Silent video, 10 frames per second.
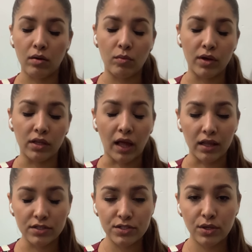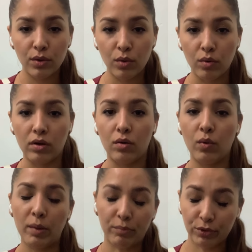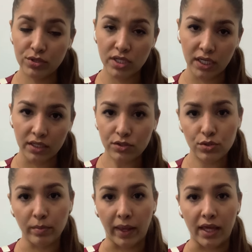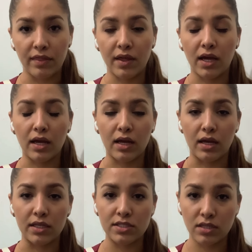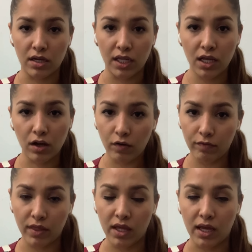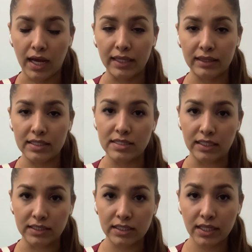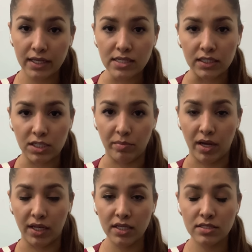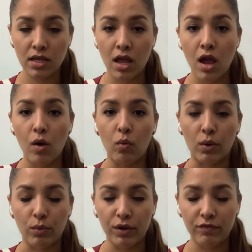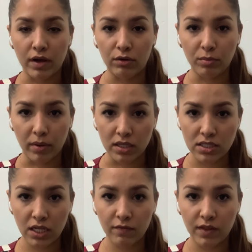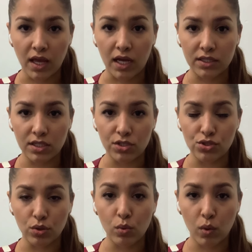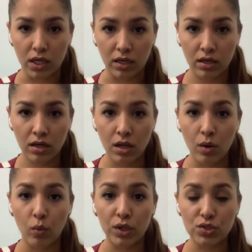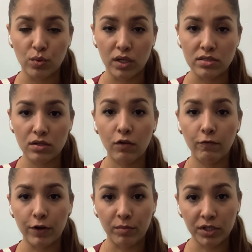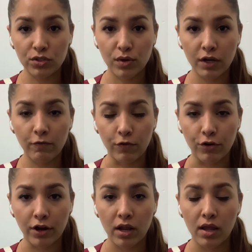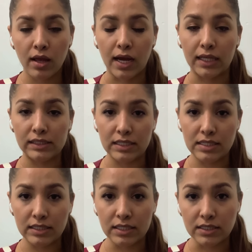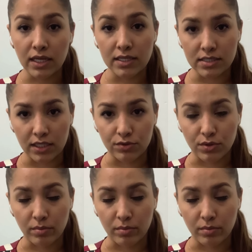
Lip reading: Also we proceed to make the study of the antisynthetase antibodies, where we found positive the anti-Jo1, which was confirmatory for antisynthetase syndrome.